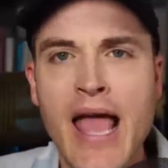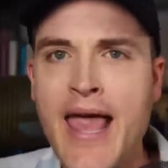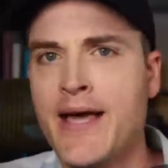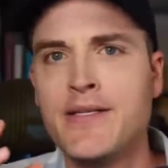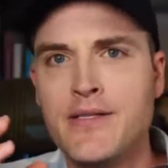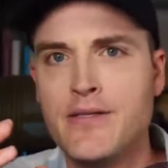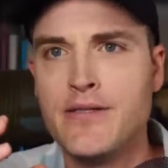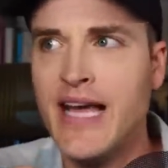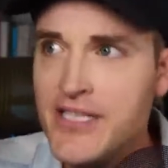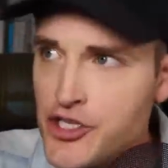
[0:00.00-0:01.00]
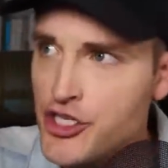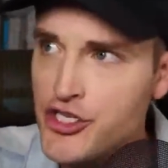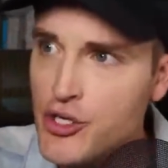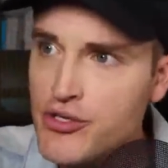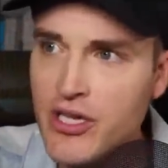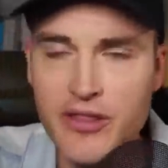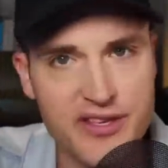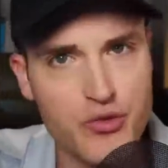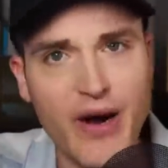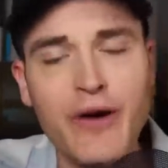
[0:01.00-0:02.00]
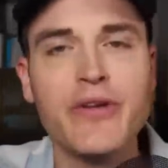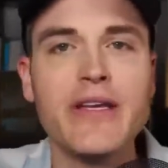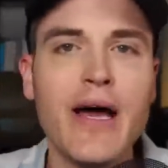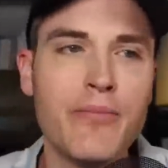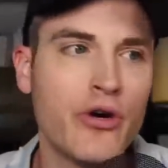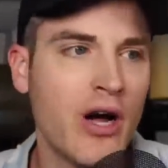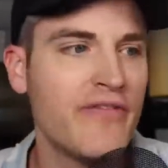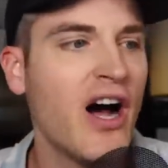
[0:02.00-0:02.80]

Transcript: And that's just using this rounded number of